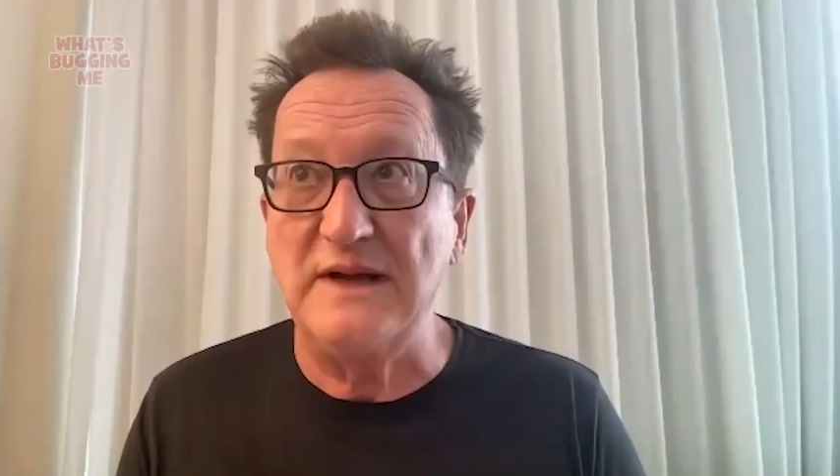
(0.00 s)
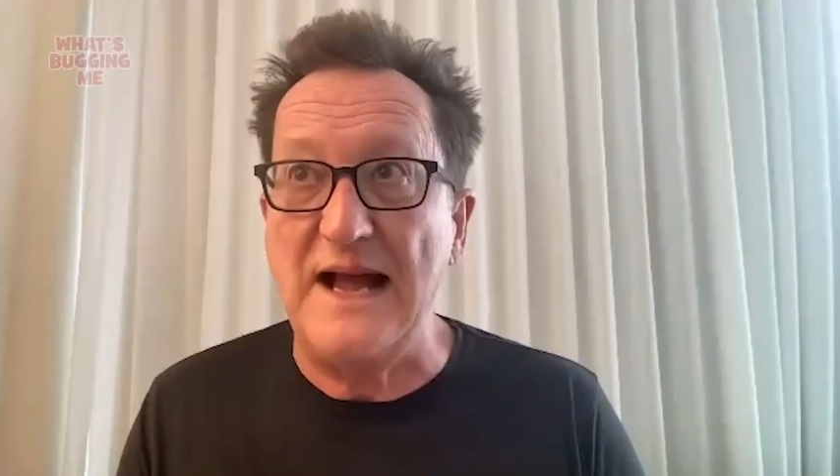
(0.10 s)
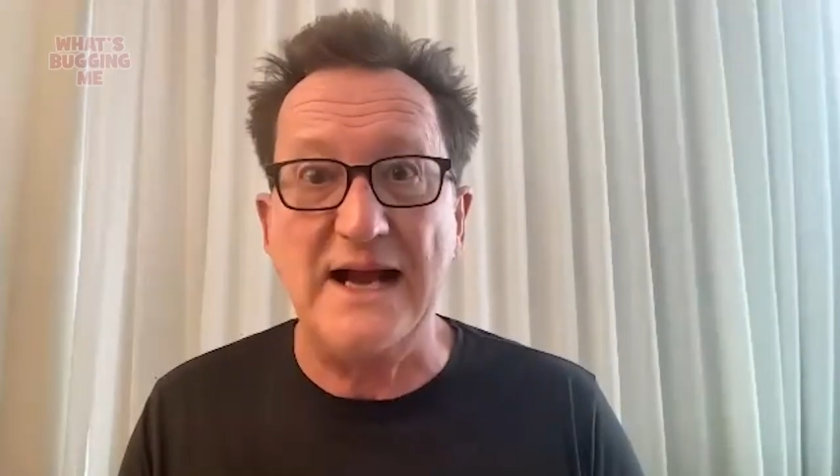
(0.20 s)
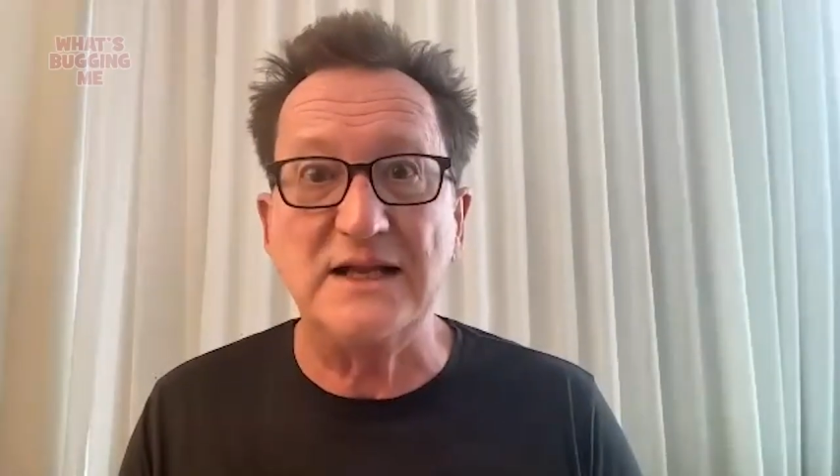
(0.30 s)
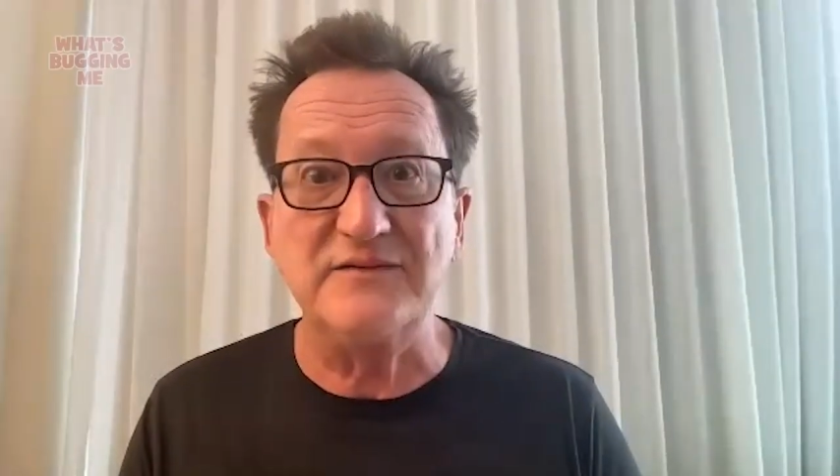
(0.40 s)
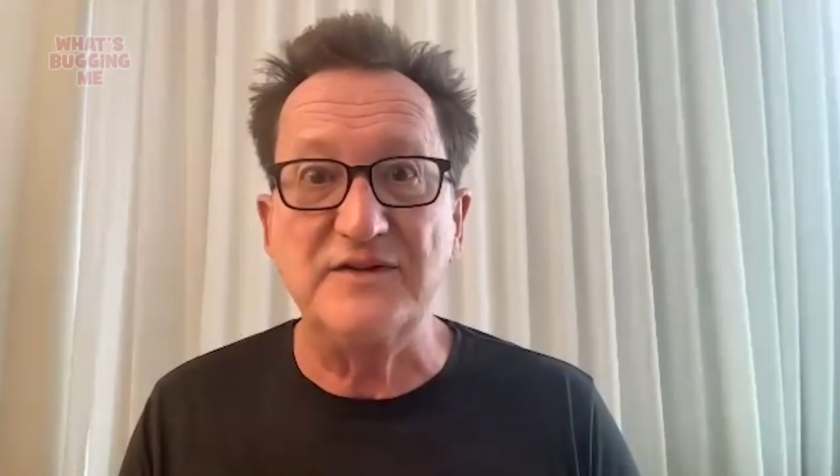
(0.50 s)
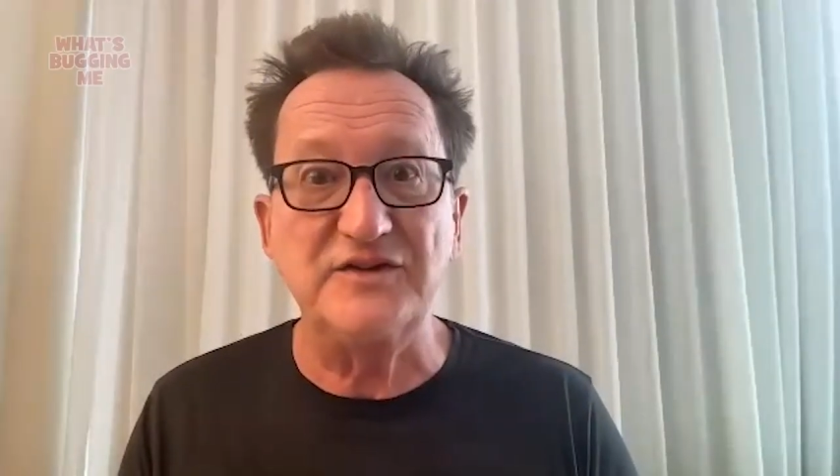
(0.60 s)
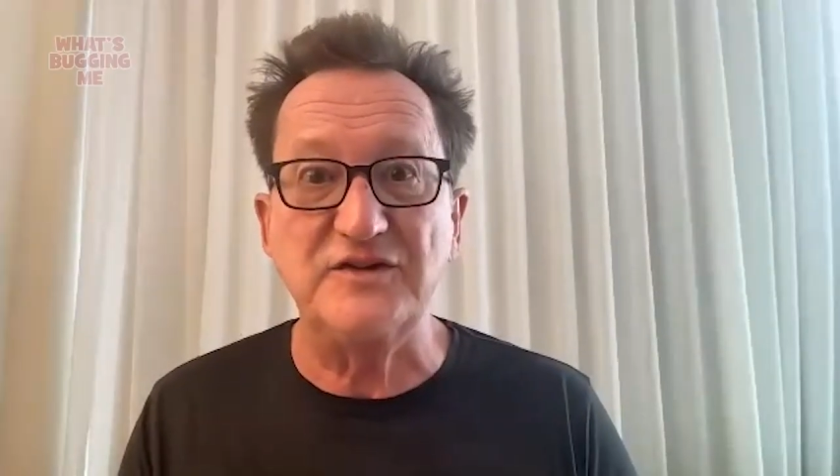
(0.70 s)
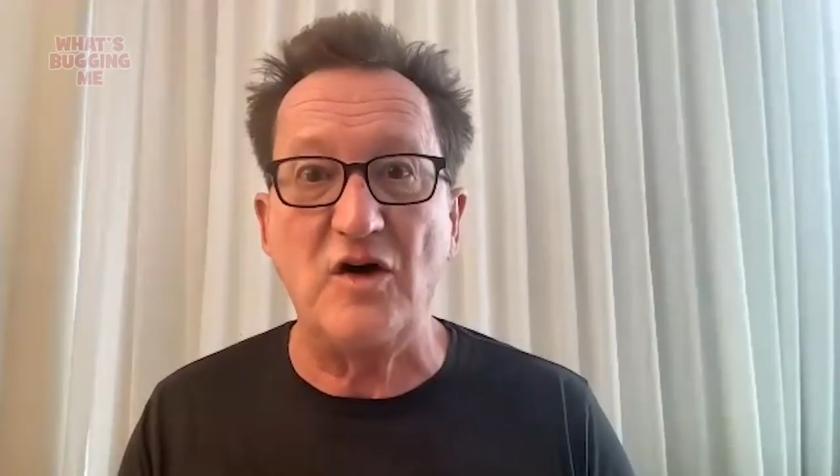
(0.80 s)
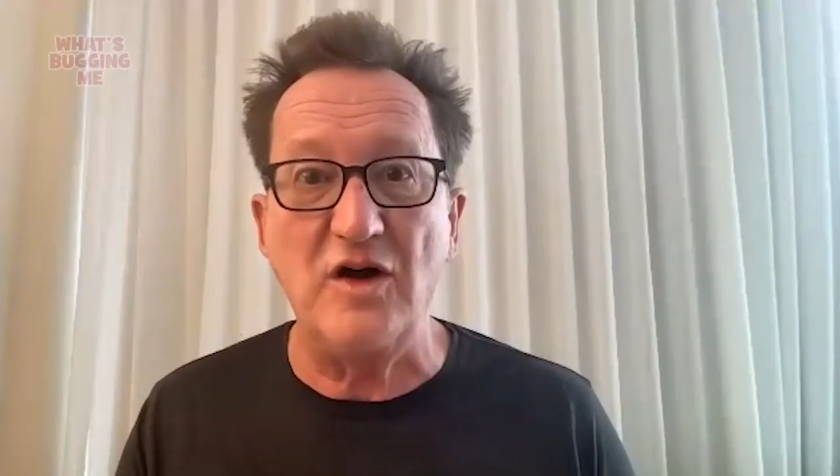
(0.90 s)

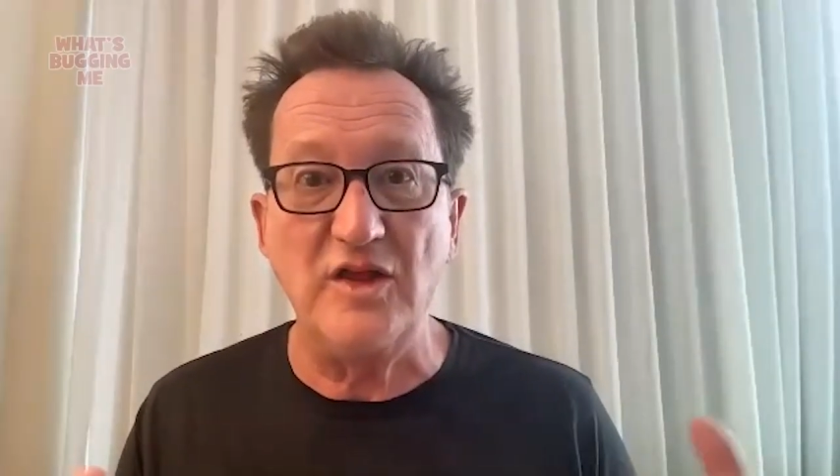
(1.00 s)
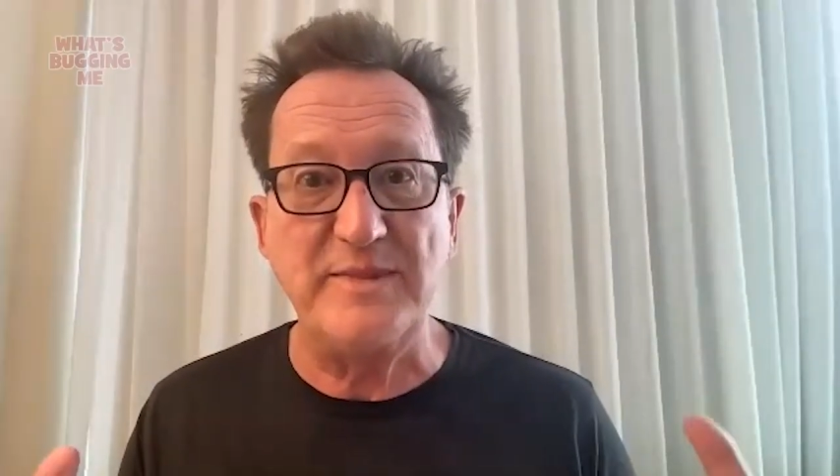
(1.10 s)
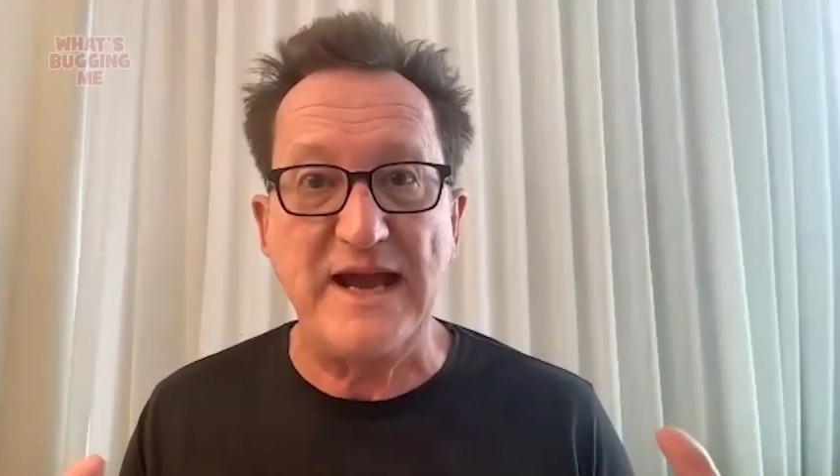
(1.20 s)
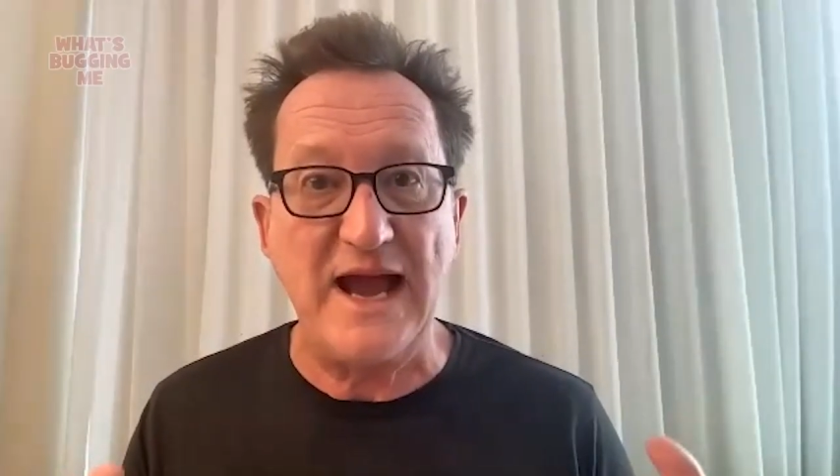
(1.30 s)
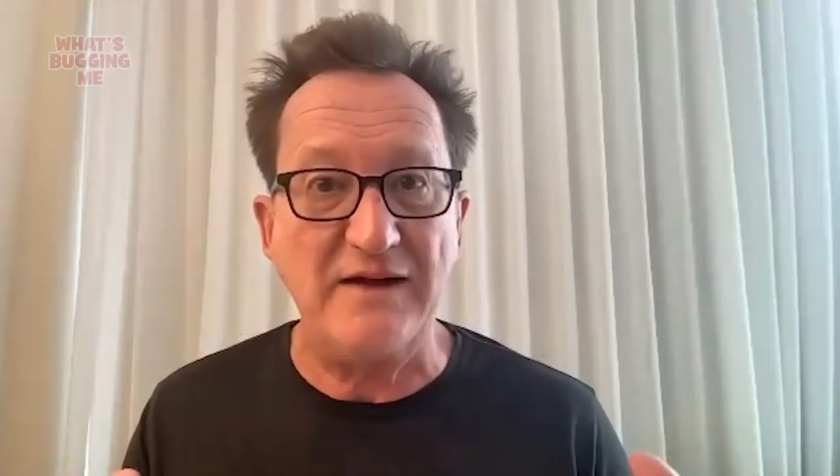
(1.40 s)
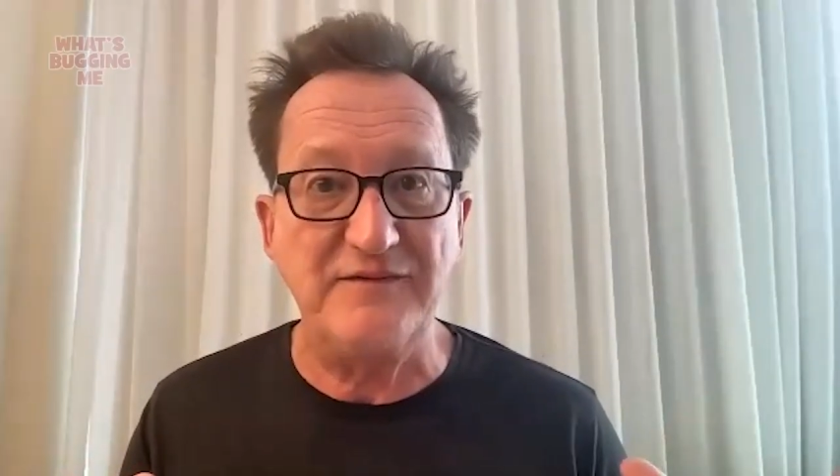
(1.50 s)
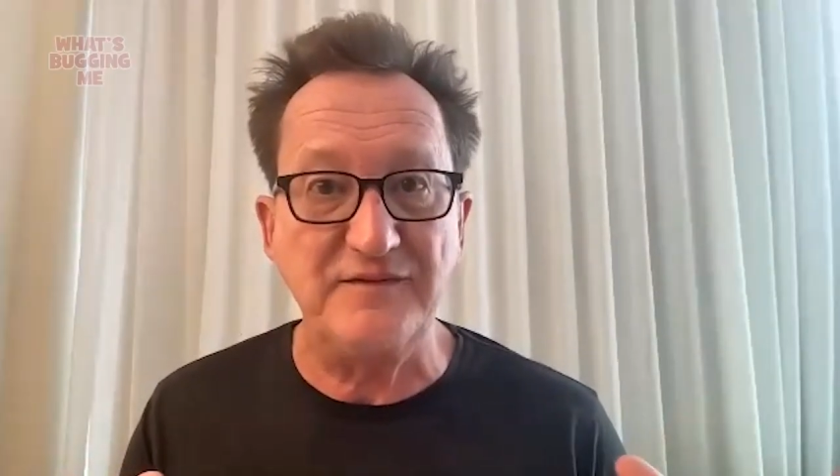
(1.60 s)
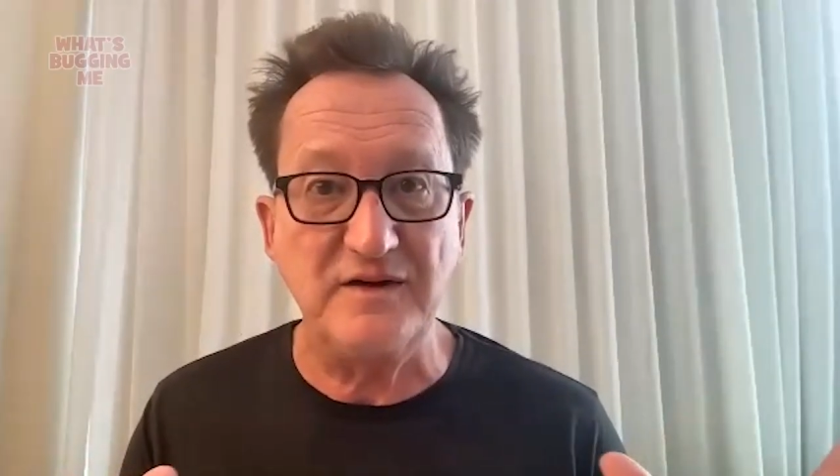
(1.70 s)
activists on the behalf